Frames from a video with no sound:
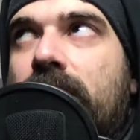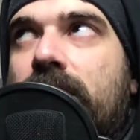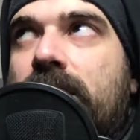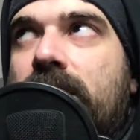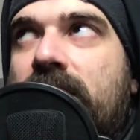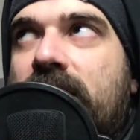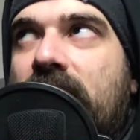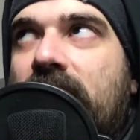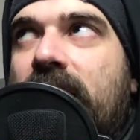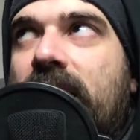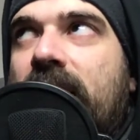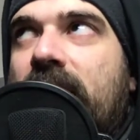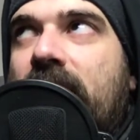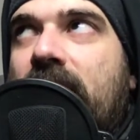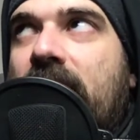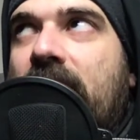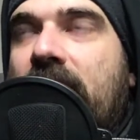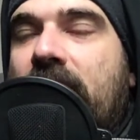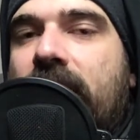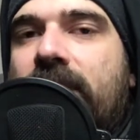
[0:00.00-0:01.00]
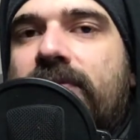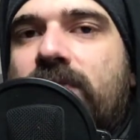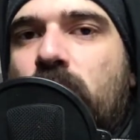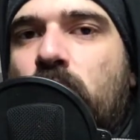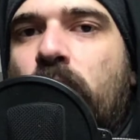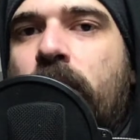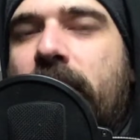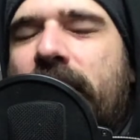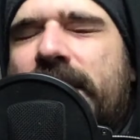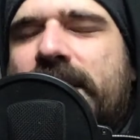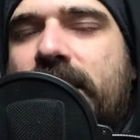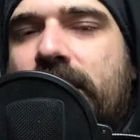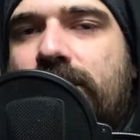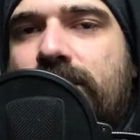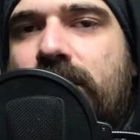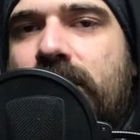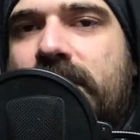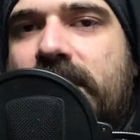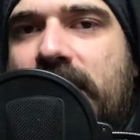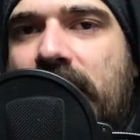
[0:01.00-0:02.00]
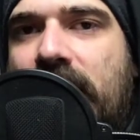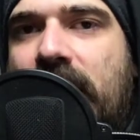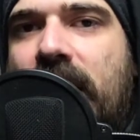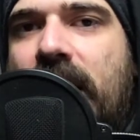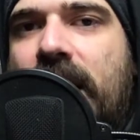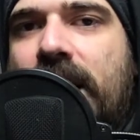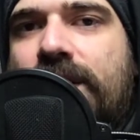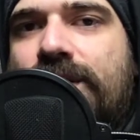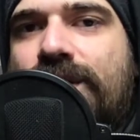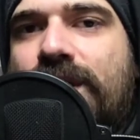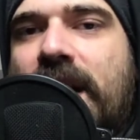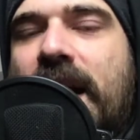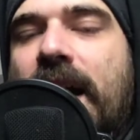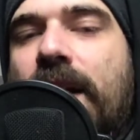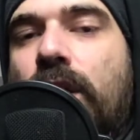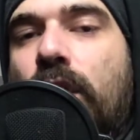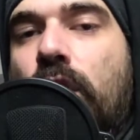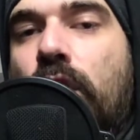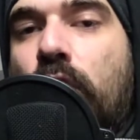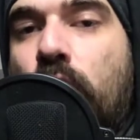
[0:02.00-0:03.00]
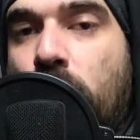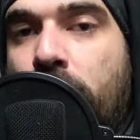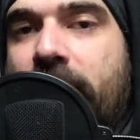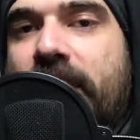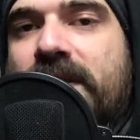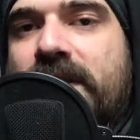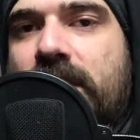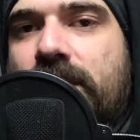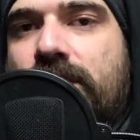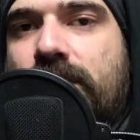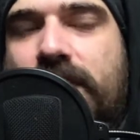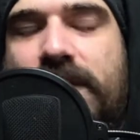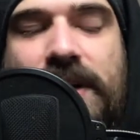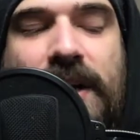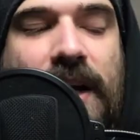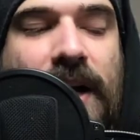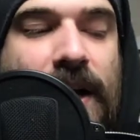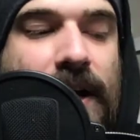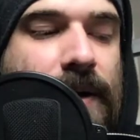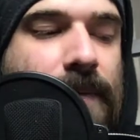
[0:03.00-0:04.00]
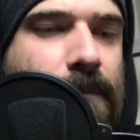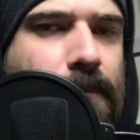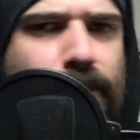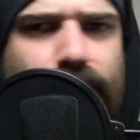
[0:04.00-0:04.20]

didn't have your best interests at heart. She had her best interests at heart.